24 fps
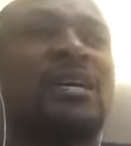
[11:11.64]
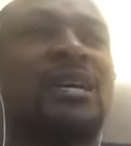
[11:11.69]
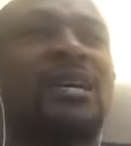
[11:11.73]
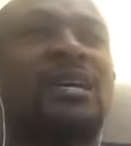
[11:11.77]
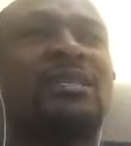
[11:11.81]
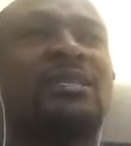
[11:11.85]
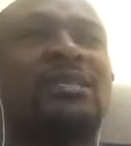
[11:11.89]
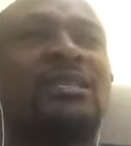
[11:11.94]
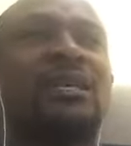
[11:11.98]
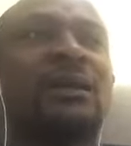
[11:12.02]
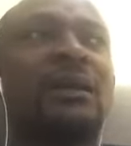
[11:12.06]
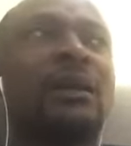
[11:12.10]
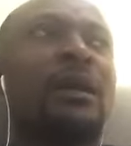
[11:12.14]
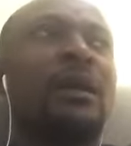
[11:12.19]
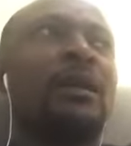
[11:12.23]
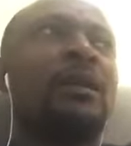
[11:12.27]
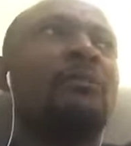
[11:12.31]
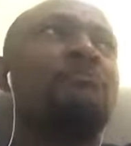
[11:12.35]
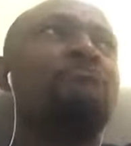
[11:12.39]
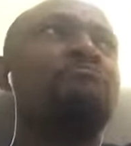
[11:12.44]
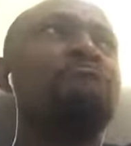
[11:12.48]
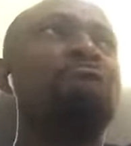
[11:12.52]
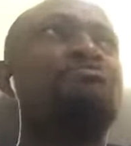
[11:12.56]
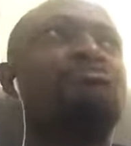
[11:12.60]
and the
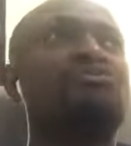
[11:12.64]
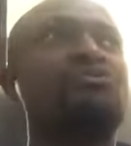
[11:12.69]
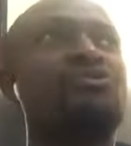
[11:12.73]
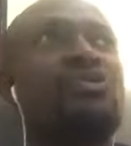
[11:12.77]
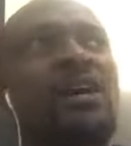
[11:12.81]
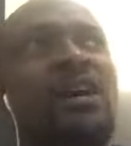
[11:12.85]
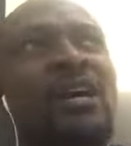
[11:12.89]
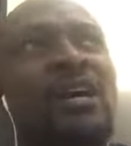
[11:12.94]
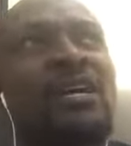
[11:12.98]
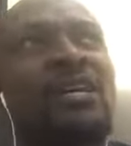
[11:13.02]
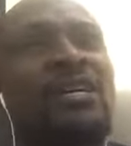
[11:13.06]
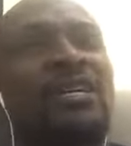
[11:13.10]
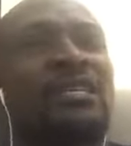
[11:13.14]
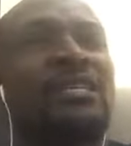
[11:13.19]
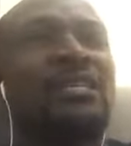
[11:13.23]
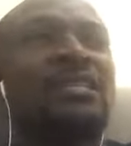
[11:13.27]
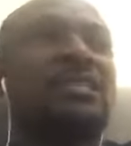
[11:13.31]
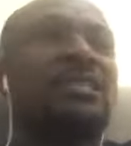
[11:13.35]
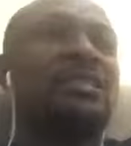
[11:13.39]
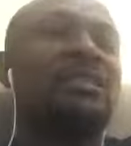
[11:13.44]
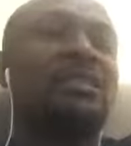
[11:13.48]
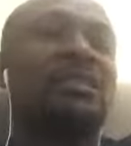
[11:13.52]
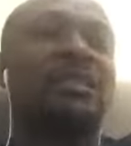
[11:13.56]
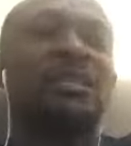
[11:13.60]

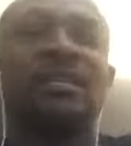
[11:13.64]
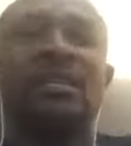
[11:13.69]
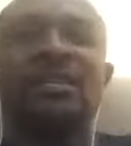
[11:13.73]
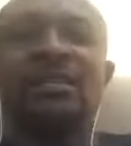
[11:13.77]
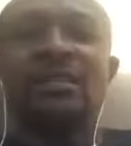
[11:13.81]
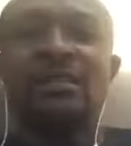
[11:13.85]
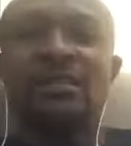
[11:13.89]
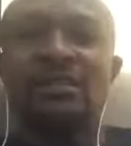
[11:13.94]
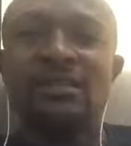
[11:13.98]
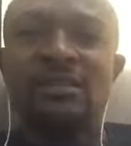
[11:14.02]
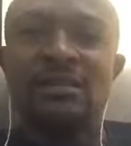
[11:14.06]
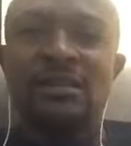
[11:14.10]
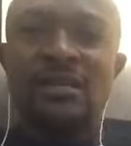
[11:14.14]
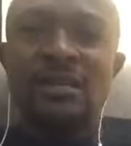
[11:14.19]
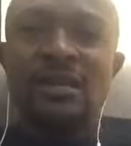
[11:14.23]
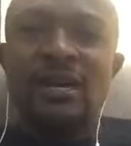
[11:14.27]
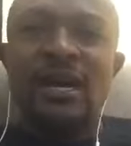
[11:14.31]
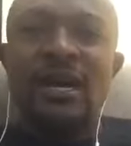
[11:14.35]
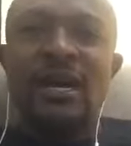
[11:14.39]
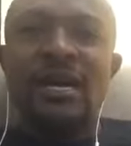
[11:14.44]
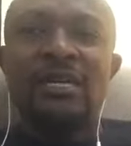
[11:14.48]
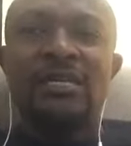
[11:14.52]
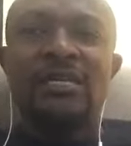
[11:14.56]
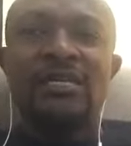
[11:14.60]
branding
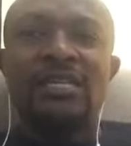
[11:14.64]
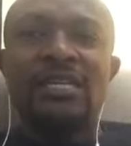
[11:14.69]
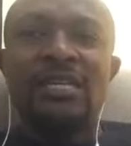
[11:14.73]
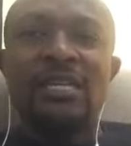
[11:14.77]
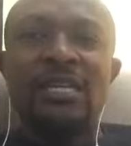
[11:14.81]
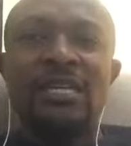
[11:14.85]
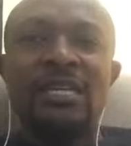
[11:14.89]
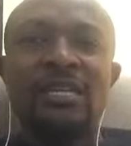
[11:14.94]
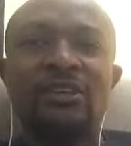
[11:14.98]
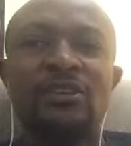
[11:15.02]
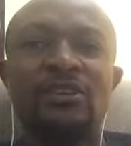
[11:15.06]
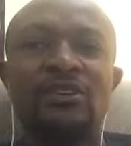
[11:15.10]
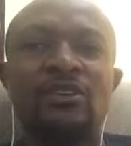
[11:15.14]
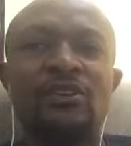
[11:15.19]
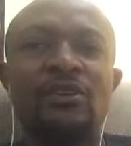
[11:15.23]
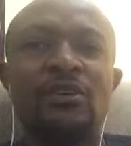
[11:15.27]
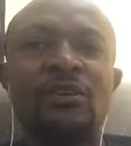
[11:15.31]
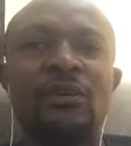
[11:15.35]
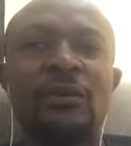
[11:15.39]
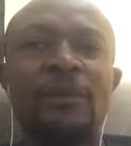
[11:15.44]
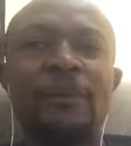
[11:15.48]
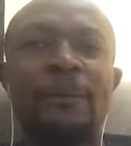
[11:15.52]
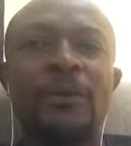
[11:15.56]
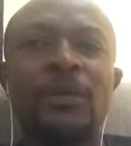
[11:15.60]
and the, you know,
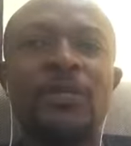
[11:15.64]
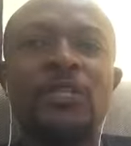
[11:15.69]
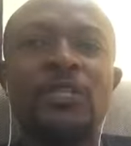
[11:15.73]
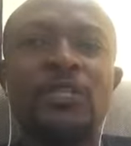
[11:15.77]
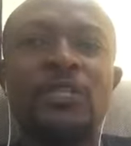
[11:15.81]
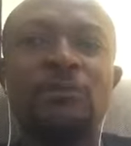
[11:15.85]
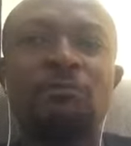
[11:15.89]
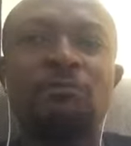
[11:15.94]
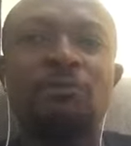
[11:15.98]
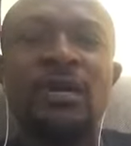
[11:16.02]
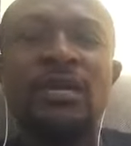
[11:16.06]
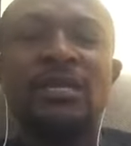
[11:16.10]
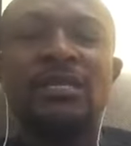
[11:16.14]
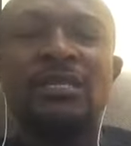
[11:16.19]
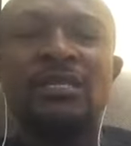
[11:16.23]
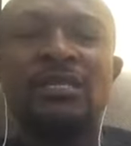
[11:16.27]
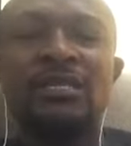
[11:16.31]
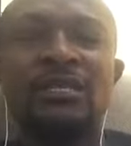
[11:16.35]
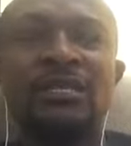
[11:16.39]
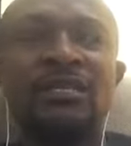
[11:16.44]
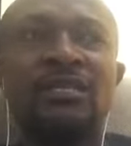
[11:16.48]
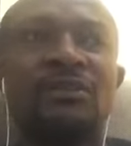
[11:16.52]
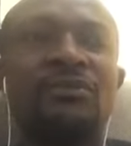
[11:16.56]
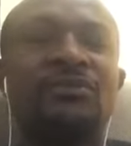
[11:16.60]

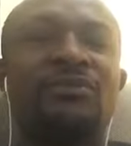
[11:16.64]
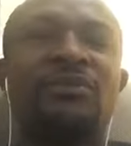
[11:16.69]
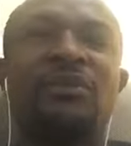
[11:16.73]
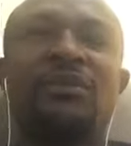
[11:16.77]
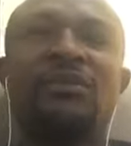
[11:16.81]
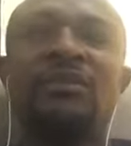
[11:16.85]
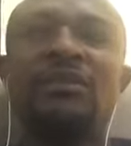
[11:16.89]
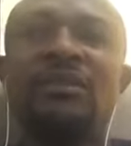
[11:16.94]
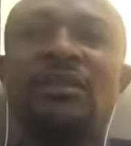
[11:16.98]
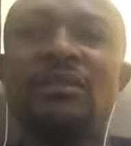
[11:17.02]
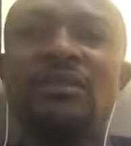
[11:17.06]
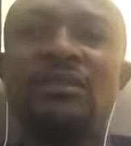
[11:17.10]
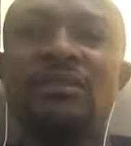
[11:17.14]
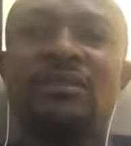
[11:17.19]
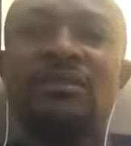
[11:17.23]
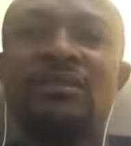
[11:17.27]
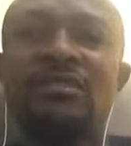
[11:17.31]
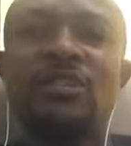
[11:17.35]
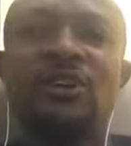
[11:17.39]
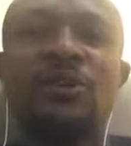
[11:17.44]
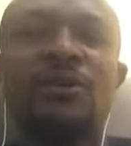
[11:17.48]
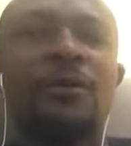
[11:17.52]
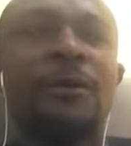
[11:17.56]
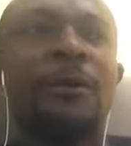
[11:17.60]
perspecting different things.
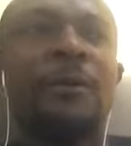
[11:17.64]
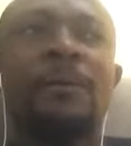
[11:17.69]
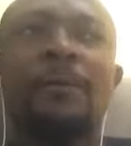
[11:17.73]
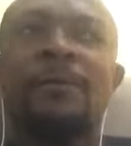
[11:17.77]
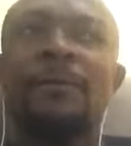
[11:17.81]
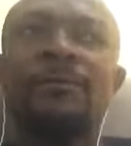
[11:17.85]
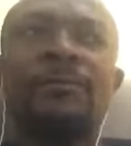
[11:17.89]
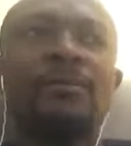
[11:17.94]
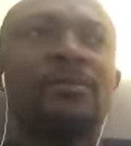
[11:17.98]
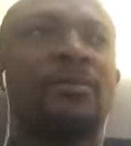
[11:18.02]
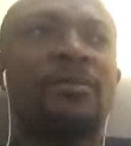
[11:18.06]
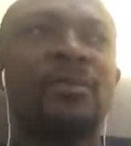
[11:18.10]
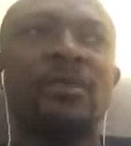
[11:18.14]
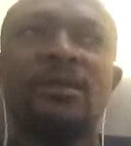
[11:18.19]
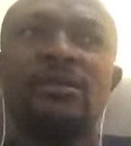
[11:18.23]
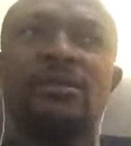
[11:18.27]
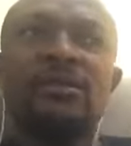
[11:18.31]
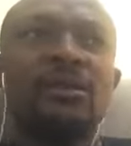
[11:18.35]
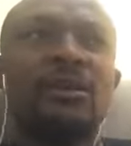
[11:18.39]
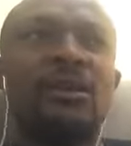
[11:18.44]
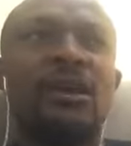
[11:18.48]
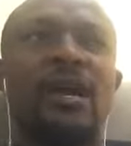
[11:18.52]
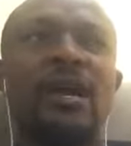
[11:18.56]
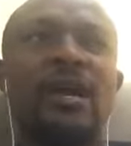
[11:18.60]
So,
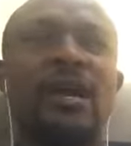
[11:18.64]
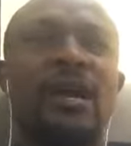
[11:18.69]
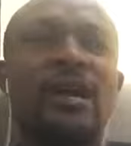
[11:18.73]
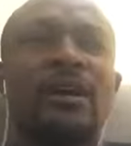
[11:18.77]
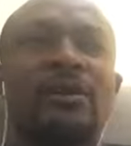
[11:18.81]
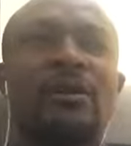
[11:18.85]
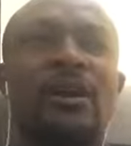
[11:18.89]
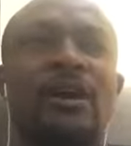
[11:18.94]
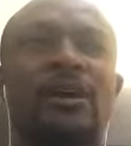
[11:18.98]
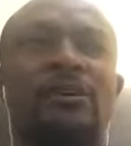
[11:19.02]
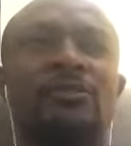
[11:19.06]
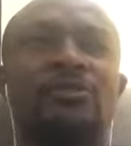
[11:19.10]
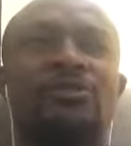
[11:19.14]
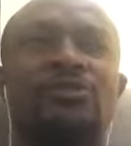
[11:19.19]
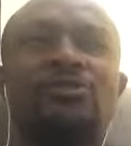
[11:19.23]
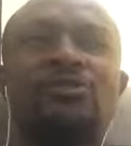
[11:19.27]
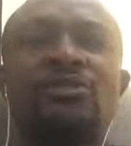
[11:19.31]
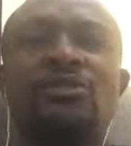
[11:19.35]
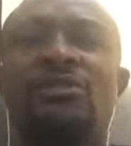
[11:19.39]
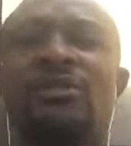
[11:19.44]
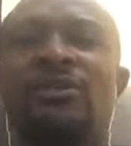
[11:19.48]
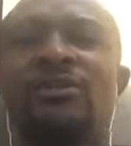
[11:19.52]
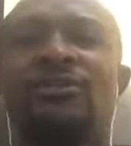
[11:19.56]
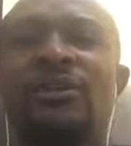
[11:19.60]
so I, I, I
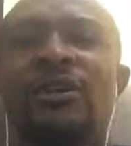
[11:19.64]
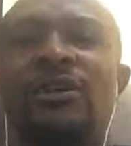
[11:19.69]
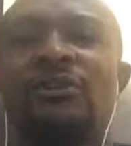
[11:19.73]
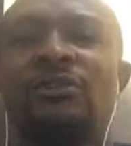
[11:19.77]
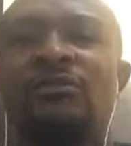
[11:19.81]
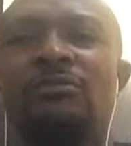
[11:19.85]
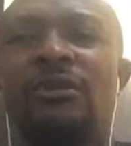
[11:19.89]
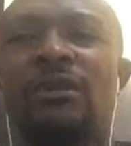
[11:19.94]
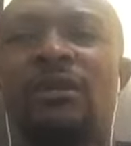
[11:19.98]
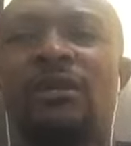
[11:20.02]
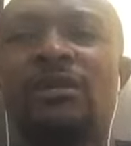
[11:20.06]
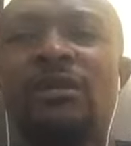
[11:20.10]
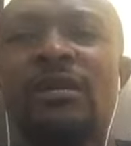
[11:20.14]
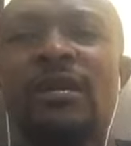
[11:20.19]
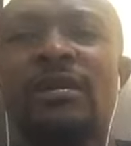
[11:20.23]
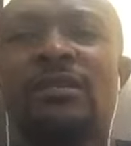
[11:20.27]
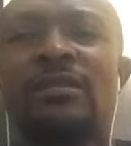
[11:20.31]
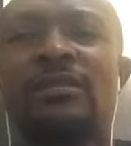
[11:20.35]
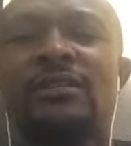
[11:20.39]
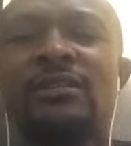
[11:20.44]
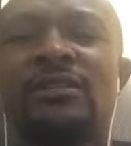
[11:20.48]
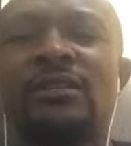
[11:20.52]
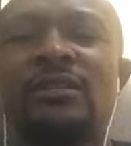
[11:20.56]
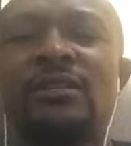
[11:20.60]
strongly recommend that,
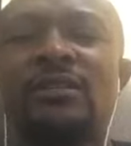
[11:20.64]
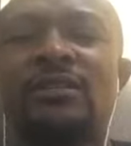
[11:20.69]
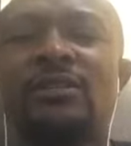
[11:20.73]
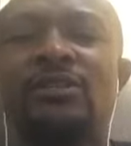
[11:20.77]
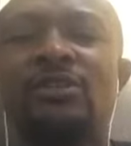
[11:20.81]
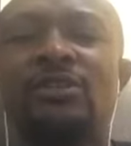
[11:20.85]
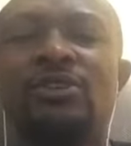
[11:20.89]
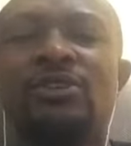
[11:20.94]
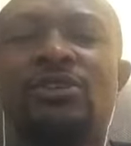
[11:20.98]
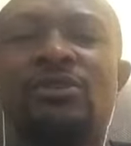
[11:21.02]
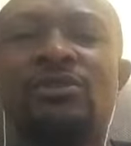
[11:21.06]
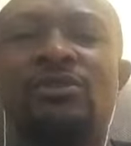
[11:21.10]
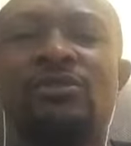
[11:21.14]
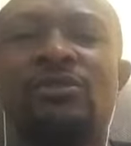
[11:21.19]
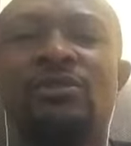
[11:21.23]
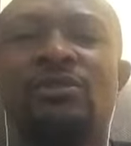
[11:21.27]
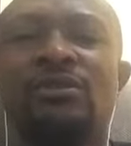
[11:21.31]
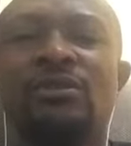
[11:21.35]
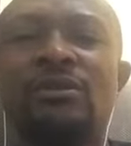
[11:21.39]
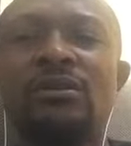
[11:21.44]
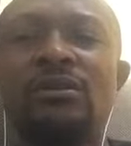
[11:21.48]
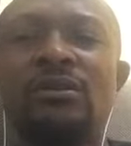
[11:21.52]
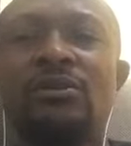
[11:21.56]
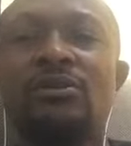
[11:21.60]
you know,
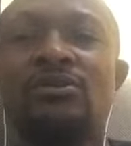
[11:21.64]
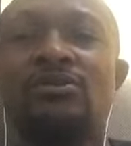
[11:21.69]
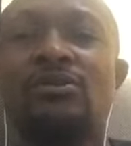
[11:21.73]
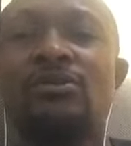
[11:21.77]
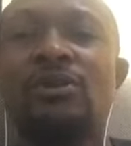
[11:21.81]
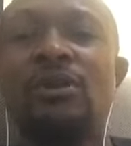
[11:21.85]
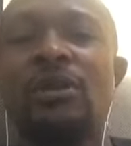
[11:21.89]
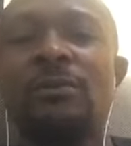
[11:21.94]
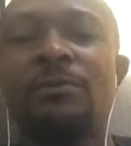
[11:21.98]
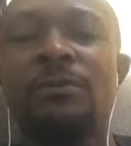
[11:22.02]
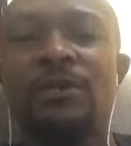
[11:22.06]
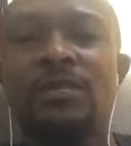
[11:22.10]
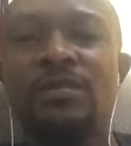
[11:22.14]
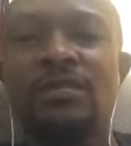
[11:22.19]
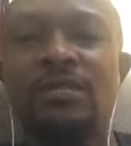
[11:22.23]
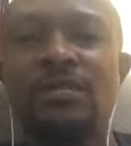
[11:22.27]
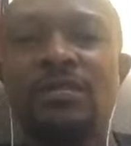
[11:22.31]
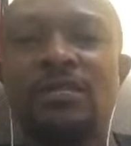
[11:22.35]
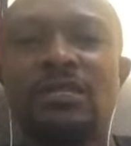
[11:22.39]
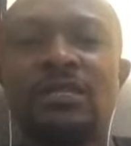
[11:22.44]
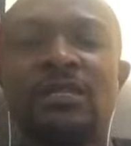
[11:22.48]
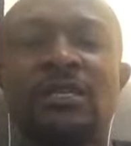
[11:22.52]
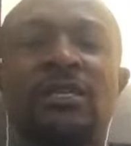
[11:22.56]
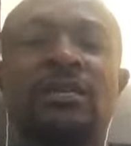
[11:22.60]
grow
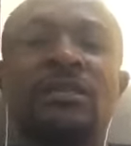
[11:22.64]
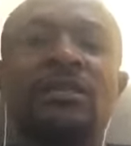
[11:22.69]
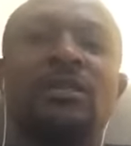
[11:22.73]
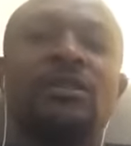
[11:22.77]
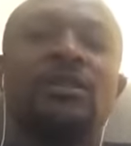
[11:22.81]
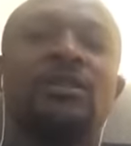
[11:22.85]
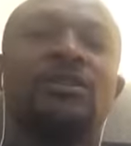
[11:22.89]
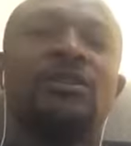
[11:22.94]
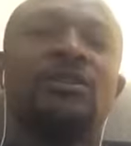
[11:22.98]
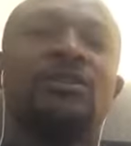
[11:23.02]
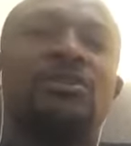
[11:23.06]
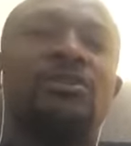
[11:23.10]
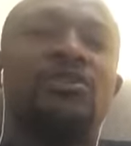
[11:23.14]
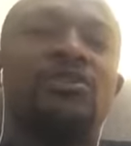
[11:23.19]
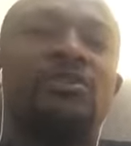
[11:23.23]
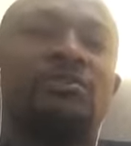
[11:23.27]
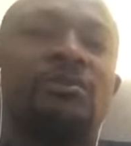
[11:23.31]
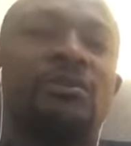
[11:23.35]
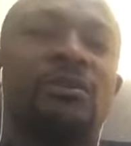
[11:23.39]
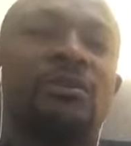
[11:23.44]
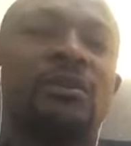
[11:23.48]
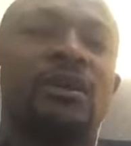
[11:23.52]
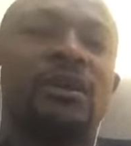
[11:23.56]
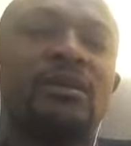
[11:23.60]
capacity to
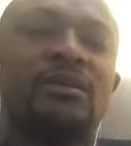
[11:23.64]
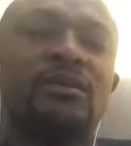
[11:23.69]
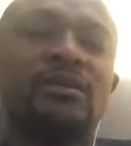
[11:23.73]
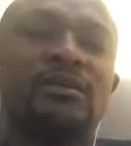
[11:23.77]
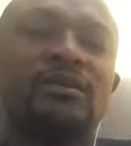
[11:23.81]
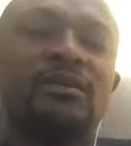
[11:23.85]
be that.